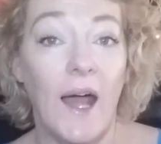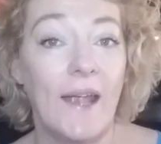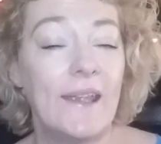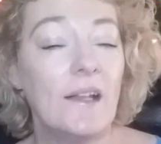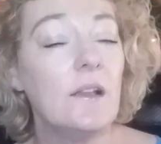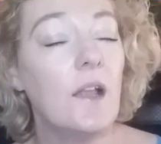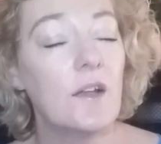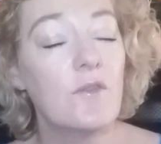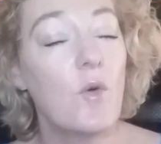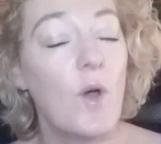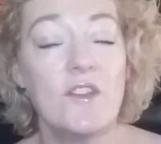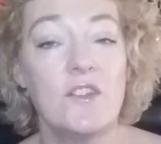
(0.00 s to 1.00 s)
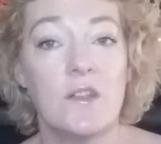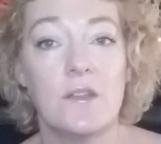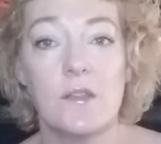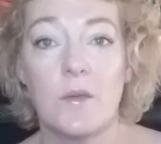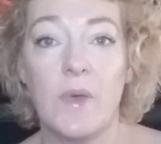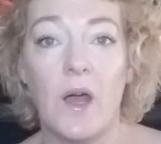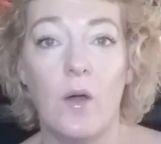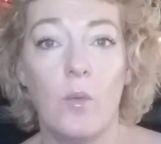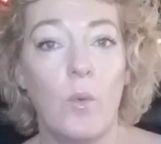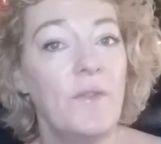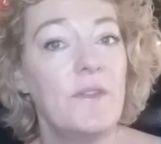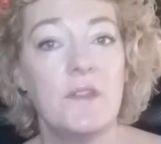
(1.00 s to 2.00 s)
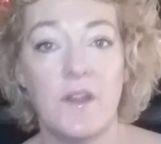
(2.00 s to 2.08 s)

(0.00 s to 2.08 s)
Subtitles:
I get a lot of questions about what the